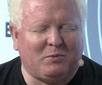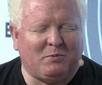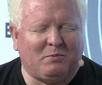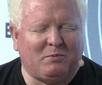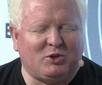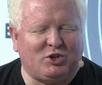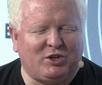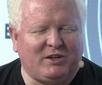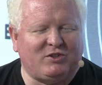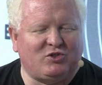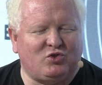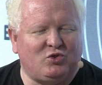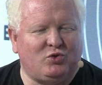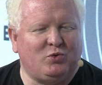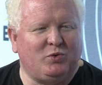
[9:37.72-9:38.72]

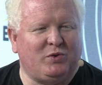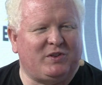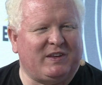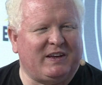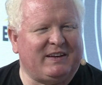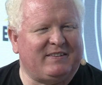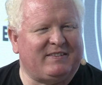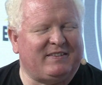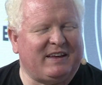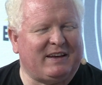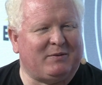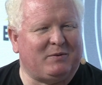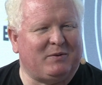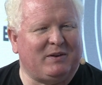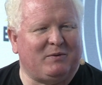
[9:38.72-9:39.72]
machines do things
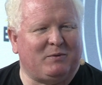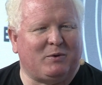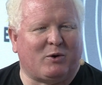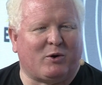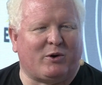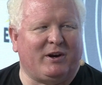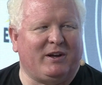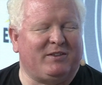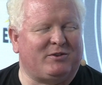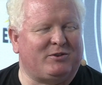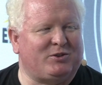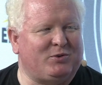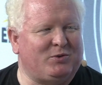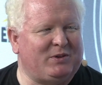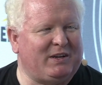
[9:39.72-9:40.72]
that are either
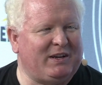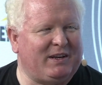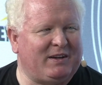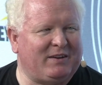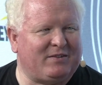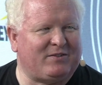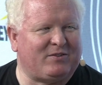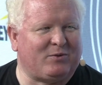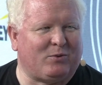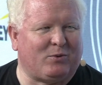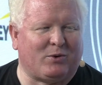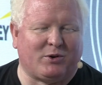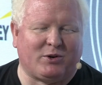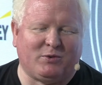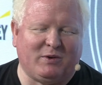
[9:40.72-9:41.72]
too tedious
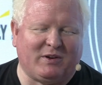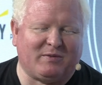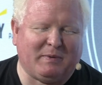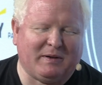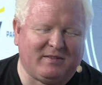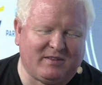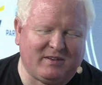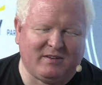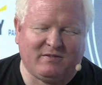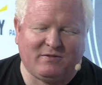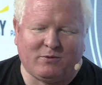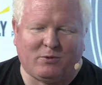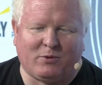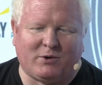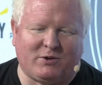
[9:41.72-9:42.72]
or too
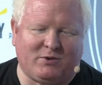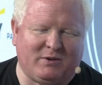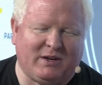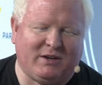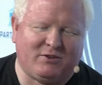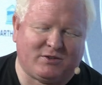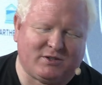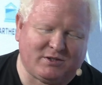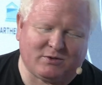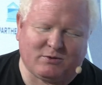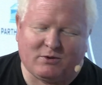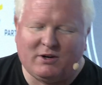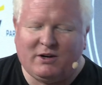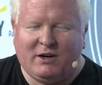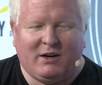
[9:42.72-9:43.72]
expensive or too dangerous
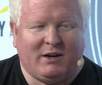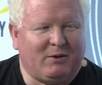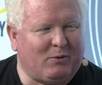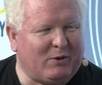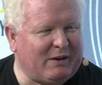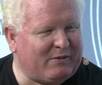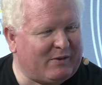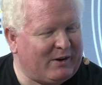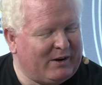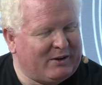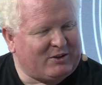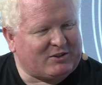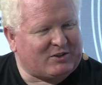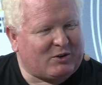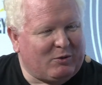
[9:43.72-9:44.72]
or whatever,
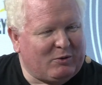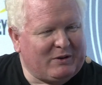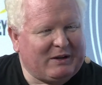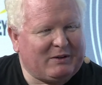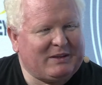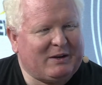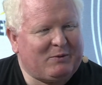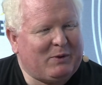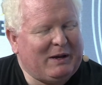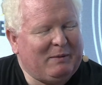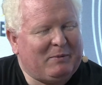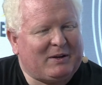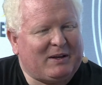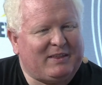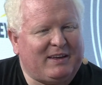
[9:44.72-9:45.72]
just going down that way.
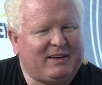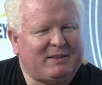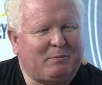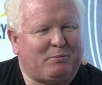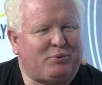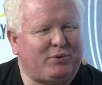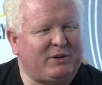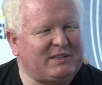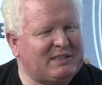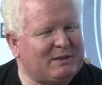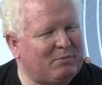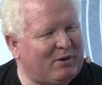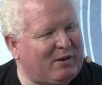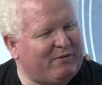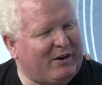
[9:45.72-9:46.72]
But I think the
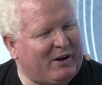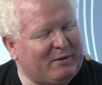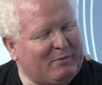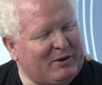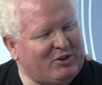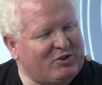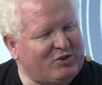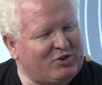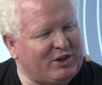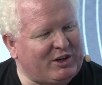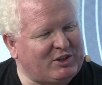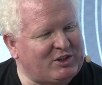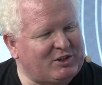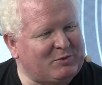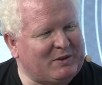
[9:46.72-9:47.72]
principle of automation
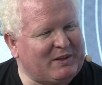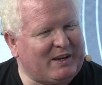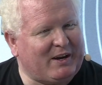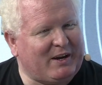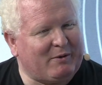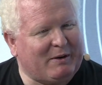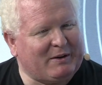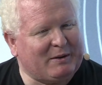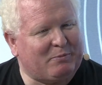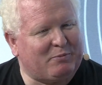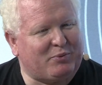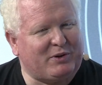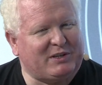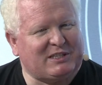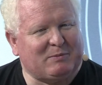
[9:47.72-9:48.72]
changes with AI, right? The
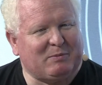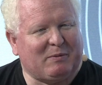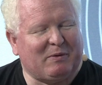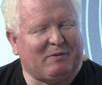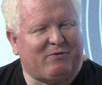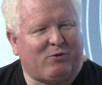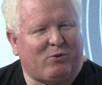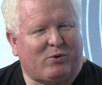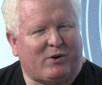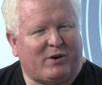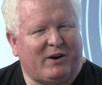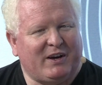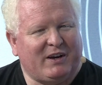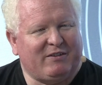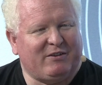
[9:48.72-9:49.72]
principle
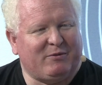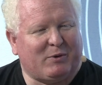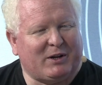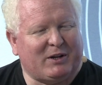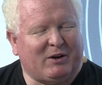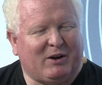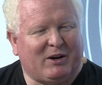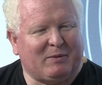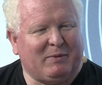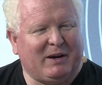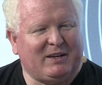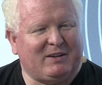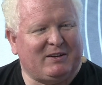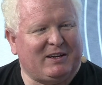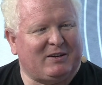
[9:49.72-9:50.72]
before, if you wanted to
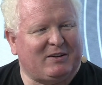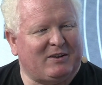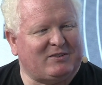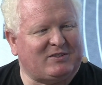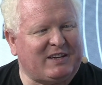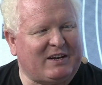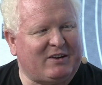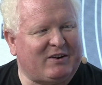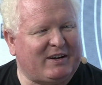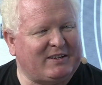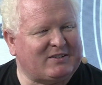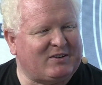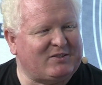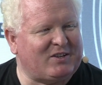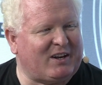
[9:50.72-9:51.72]
automate, you needed to
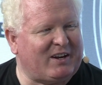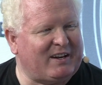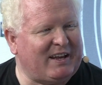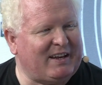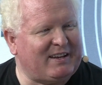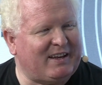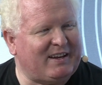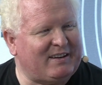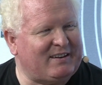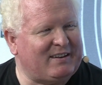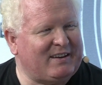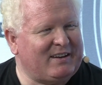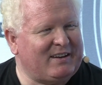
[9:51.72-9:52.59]
standardize, consolidate, and